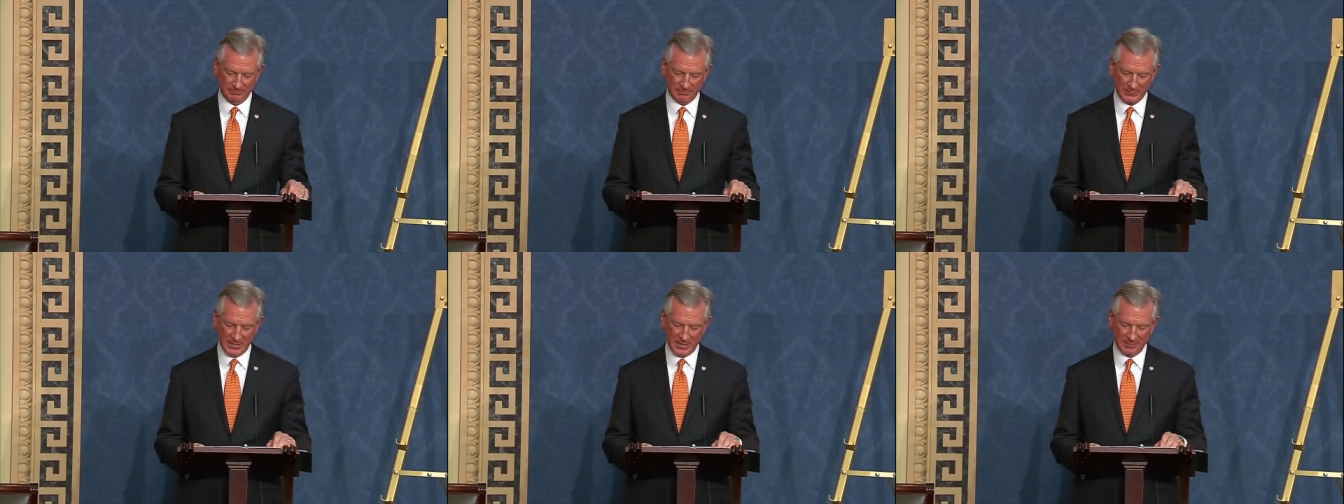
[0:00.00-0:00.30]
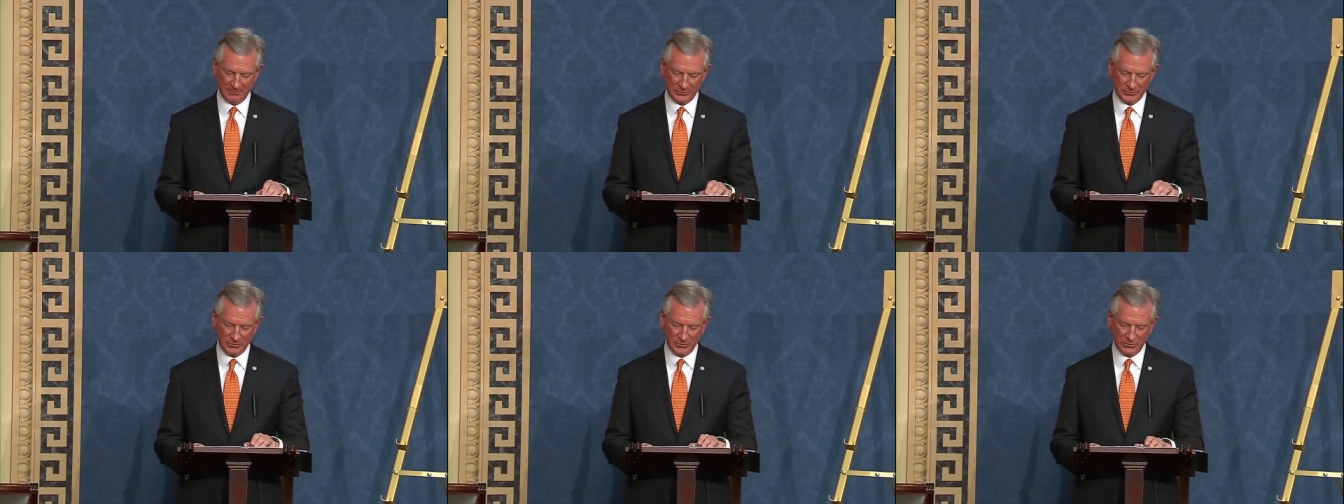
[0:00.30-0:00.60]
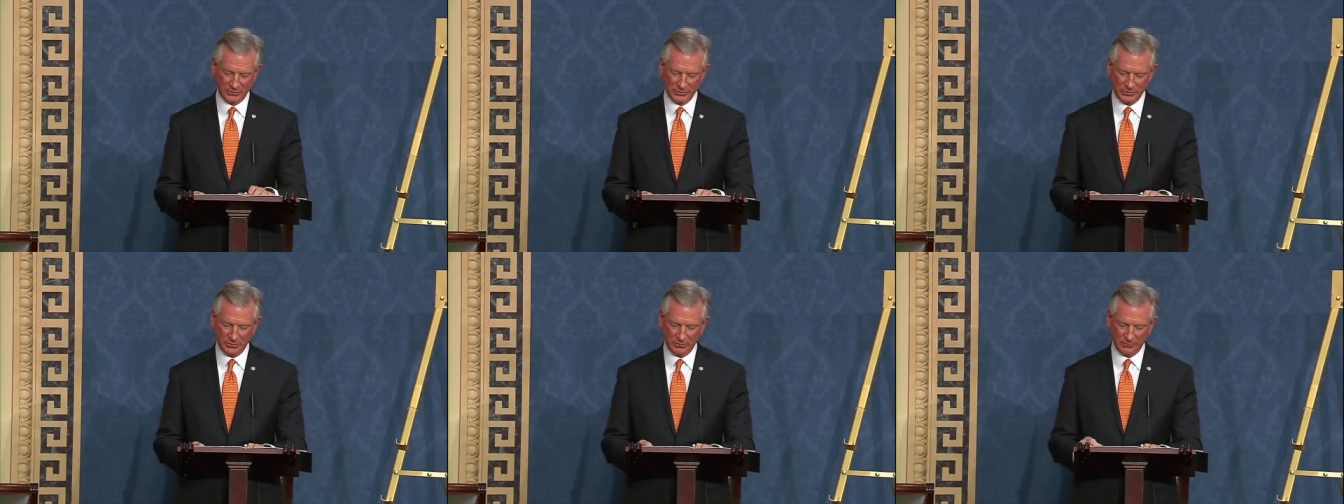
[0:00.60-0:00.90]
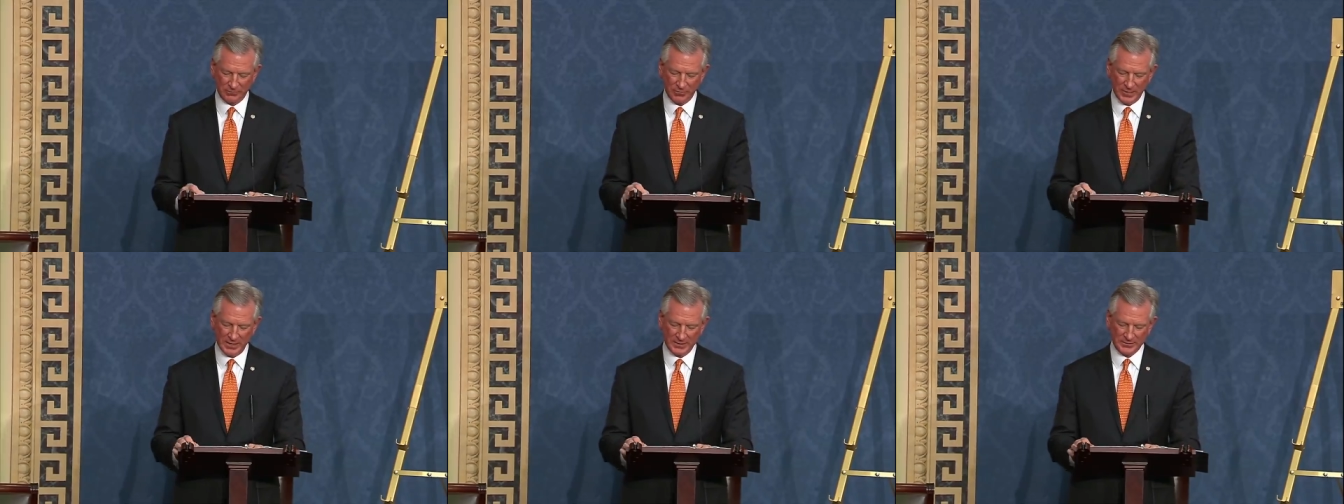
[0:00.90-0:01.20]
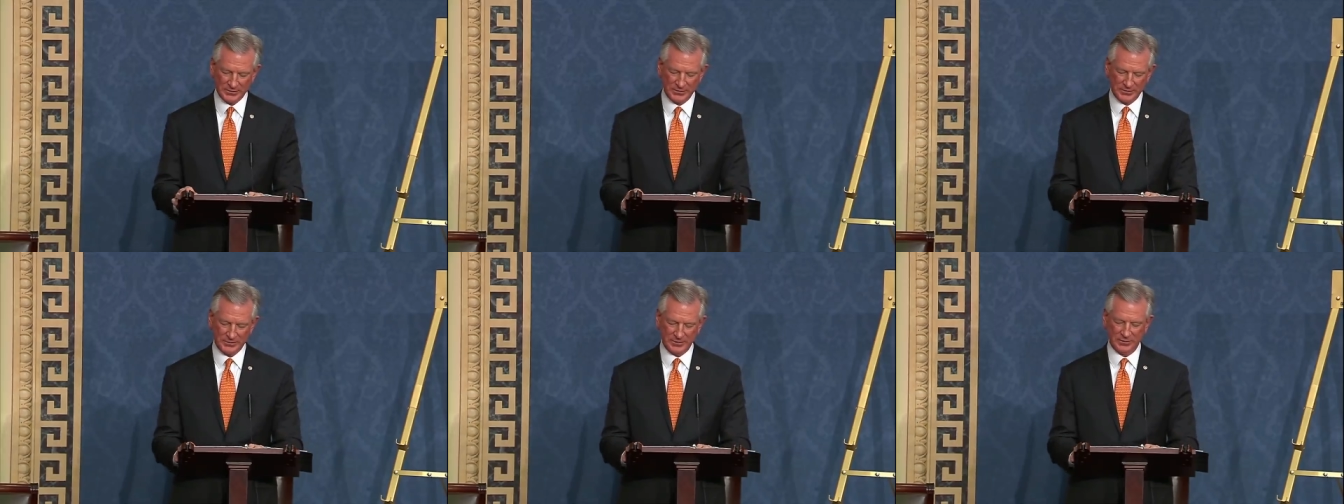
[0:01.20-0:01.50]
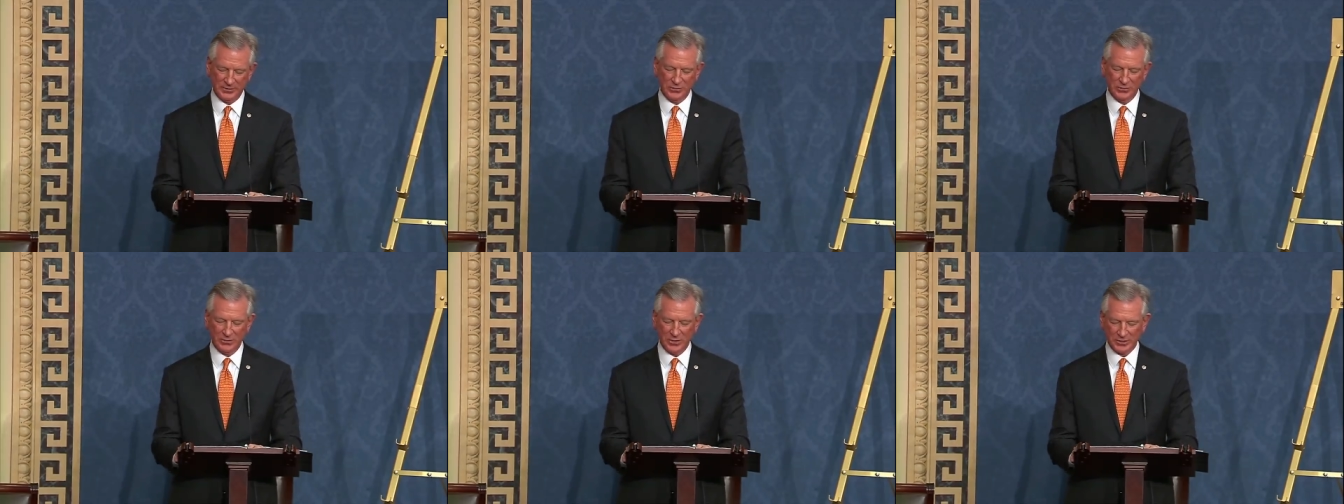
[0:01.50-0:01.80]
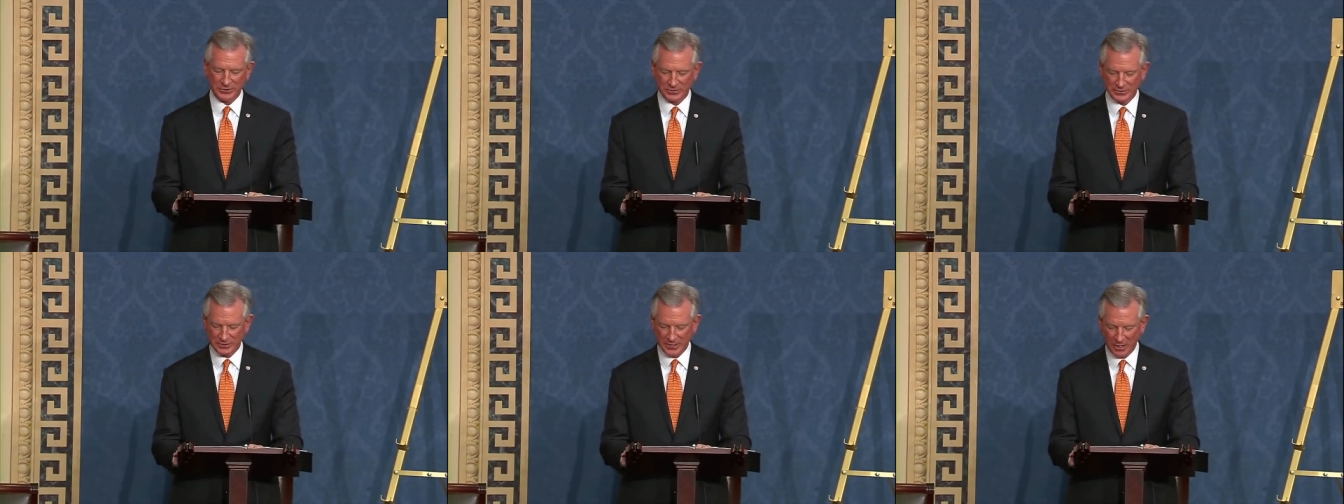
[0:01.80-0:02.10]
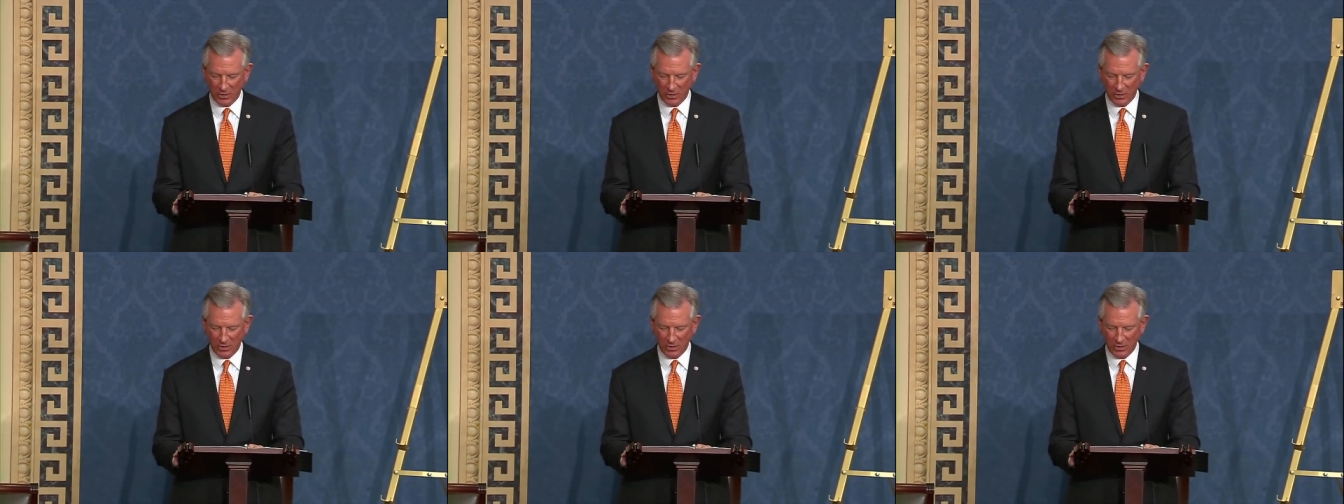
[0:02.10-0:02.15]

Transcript: I'm sure General Francis and the U.S.